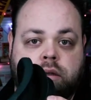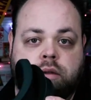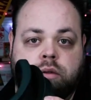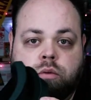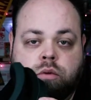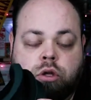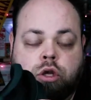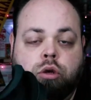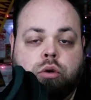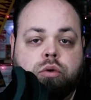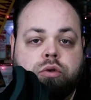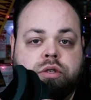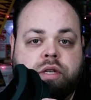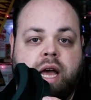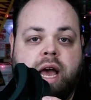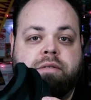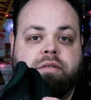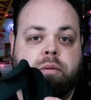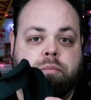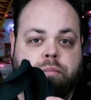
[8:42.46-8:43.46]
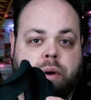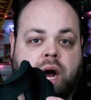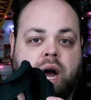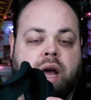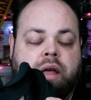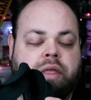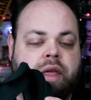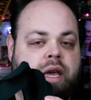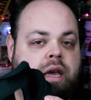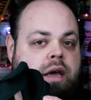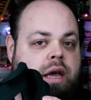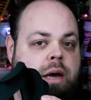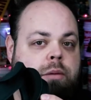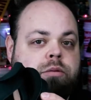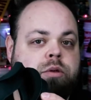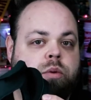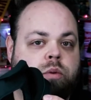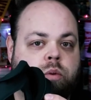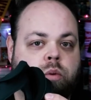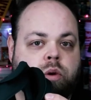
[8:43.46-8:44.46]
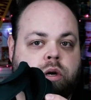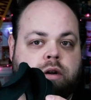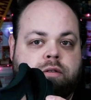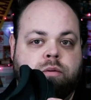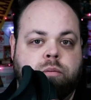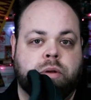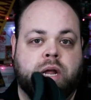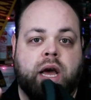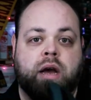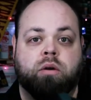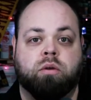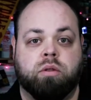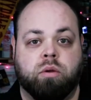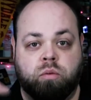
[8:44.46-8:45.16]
used to have to buy. I think it comes with one of them now.